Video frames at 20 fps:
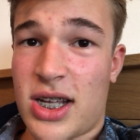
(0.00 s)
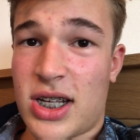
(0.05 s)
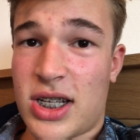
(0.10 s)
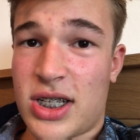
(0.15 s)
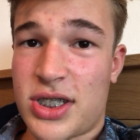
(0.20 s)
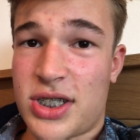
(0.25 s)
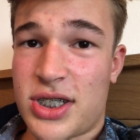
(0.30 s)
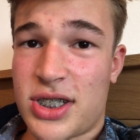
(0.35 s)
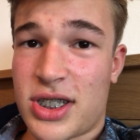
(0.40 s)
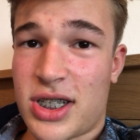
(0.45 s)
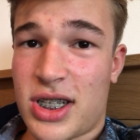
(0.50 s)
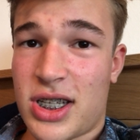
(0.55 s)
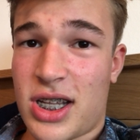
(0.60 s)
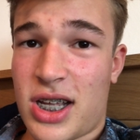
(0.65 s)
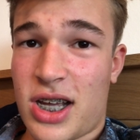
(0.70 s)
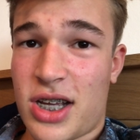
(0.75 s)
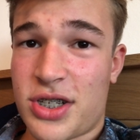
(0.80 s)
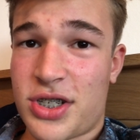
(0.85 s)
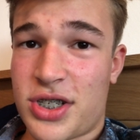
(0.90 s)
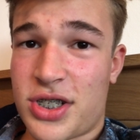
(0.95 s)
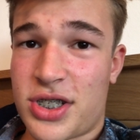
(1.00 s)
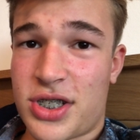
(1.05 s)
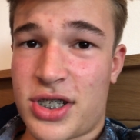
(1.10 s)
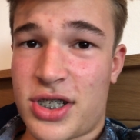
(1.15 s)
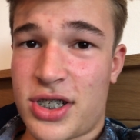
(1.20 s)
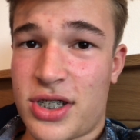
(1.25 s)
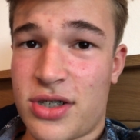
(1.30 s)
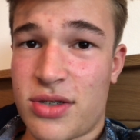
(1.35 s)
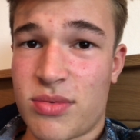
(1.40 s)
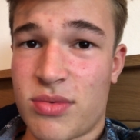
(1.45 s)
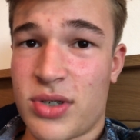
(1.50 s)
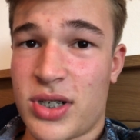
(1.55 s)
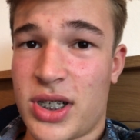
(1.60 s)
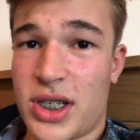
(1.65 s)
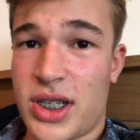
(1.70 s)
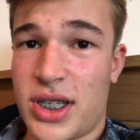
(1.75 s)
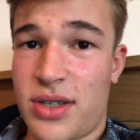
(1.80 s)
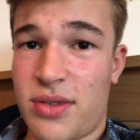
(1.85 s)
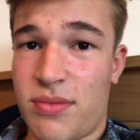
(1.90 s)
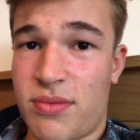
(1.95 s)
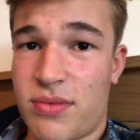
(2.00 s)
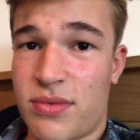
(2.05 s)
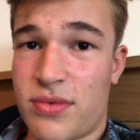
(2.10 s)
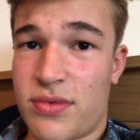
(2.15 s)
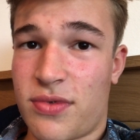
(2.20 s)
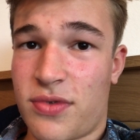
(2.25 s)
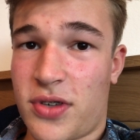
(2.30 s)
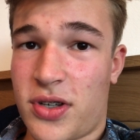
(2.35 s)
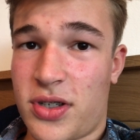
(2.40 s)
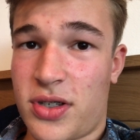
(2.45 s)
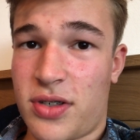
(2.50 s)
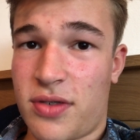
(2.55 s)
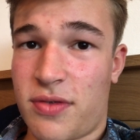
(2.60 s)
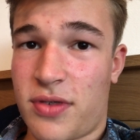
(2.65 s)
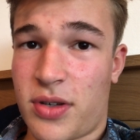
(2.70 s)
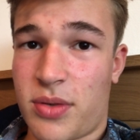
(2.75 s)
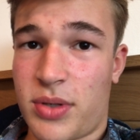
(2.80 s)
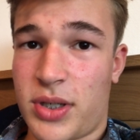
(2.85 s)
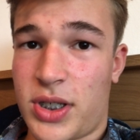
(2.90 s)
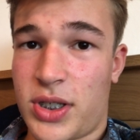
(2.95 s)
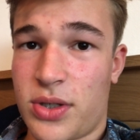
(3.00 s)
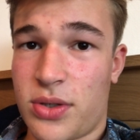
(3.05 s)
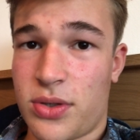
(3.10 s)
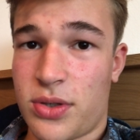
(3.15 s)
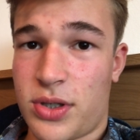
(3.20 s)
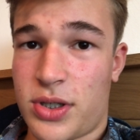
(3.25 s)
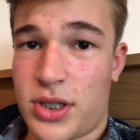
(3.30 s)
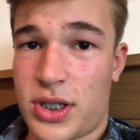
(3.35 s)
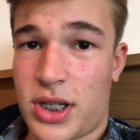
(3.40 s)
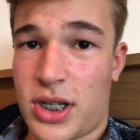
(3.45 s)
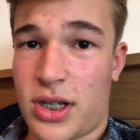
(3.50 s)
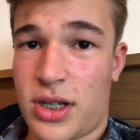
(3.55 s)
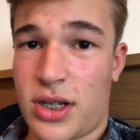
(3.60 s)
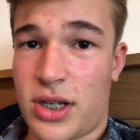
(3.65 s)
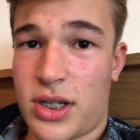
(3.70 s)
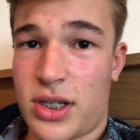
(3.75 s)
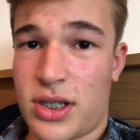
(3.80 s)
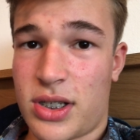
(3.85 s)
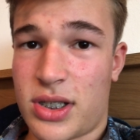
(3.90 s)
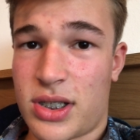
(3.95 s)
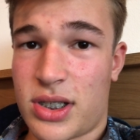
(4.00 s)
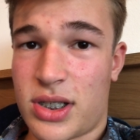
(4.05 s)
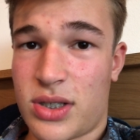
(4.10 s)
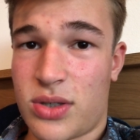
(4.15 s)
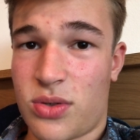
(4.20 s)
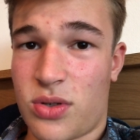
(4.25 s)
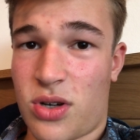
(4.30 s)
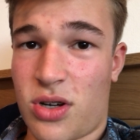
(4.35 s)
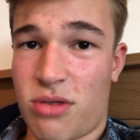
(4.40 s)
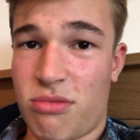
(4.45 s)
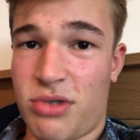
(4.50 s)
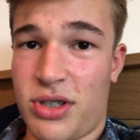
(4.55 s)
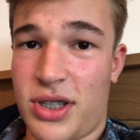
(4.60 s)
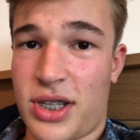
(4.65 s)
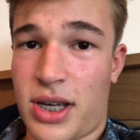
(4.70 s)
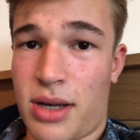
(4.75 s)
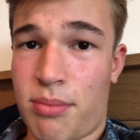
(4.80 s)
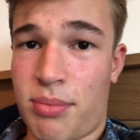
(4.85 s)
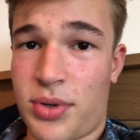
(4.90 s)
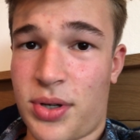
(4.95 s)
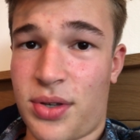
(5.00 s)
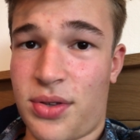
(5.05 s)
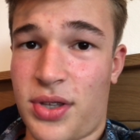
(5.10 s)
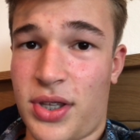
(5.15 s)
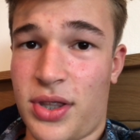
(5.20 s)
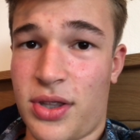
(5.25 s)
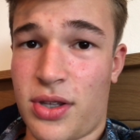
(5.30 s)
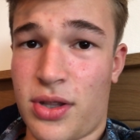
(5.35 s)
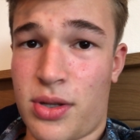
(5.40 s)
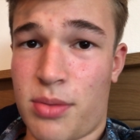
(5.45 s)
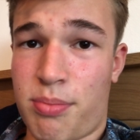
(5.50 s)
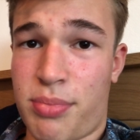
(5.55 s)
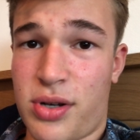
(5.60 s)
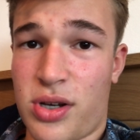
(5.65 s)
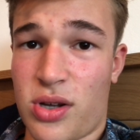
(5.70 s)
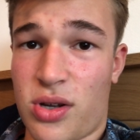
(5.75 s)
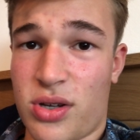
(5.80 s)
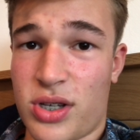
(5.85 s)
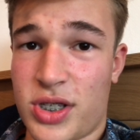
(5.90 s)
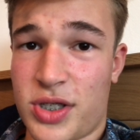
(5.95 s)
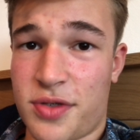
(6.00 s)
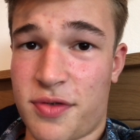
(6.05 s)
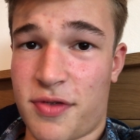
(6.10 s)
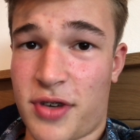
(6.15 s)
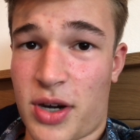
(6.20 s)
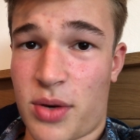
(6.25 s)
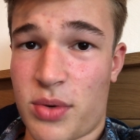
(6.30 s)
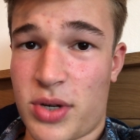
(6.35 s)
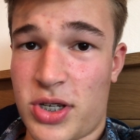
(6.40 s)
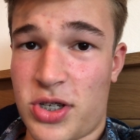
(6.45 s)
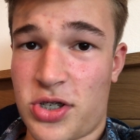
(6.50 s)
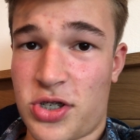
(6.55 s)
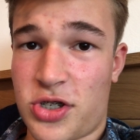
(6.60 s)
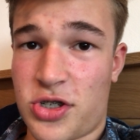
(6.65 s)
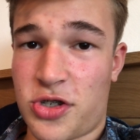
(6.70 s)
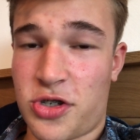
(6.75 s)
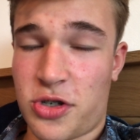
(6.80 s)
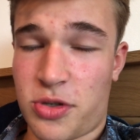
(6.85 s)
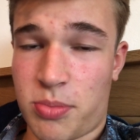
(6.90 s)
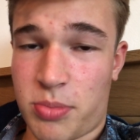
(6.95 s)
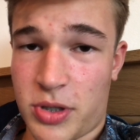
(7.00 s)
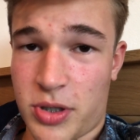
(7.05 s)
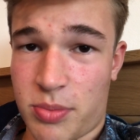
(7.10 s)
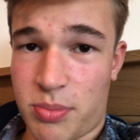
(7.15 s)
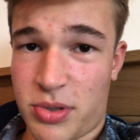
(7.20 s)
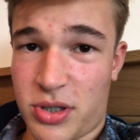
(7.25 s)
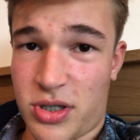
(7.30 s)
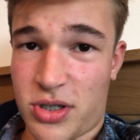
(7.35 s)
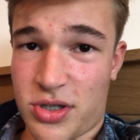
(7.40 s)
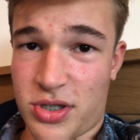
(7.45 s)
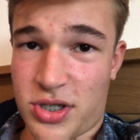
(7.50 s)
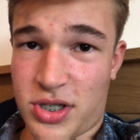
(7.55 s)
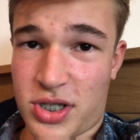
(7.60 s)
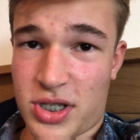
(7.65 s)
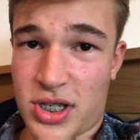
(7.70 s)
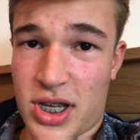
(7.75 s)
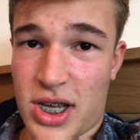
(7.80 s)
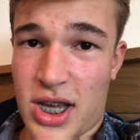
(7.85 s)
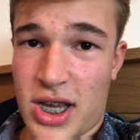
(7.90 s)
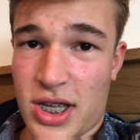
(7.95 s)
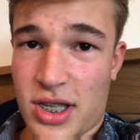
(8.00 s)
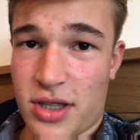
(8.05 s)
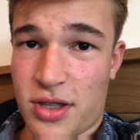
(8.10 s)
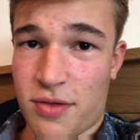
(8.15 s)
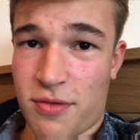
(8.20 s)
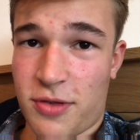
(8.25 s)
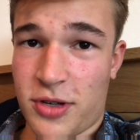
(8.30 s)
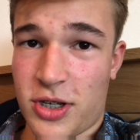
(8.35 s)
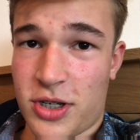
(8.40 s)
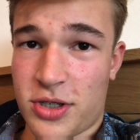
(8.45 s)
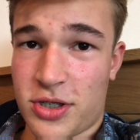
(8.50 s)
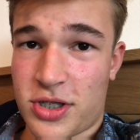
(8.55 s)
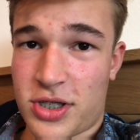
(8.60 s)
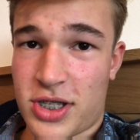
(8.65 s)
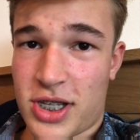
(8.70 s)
I just didn't really find it very good, and not only that, but I think that the plot is very stupid because the villains